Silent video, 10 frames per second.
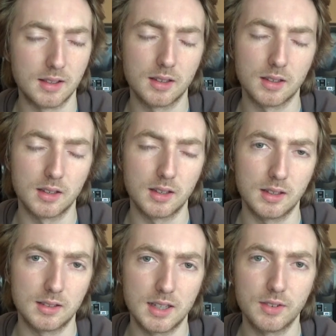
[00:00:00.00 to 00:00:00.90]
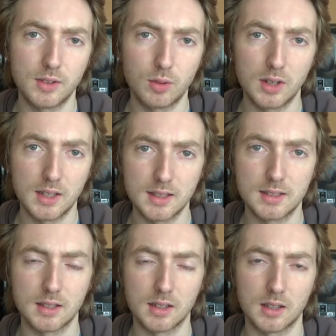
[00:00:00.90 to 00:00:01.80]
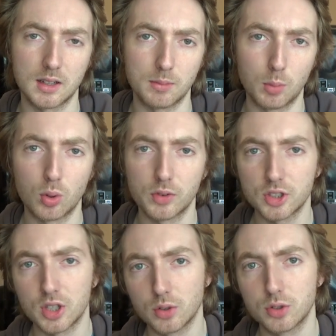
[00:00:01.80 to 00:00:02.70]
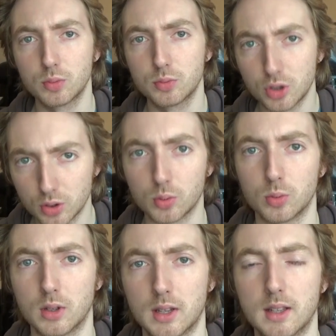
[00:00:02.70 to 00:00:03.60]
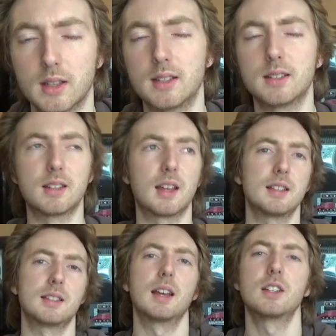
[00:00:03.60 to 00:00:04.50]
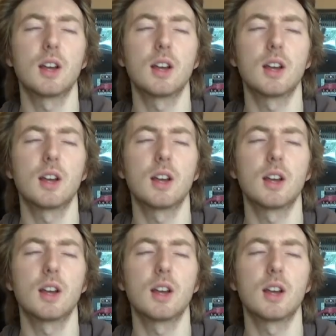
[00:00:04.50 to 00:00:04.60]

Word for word: The TV really is uh, more of a social tool uh, in today's age.